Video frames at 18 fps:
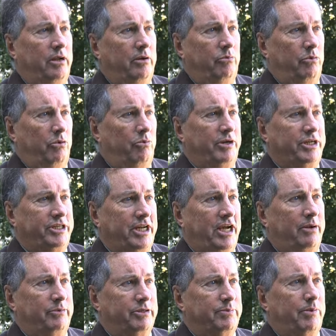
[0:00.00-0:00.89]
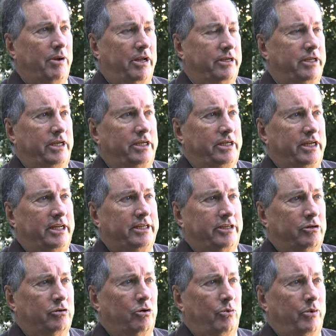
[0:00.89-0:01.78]
we'll reach out and respond to any
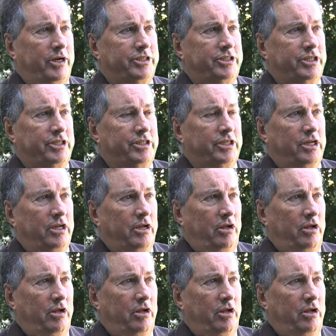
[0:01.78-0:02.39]
technical questions.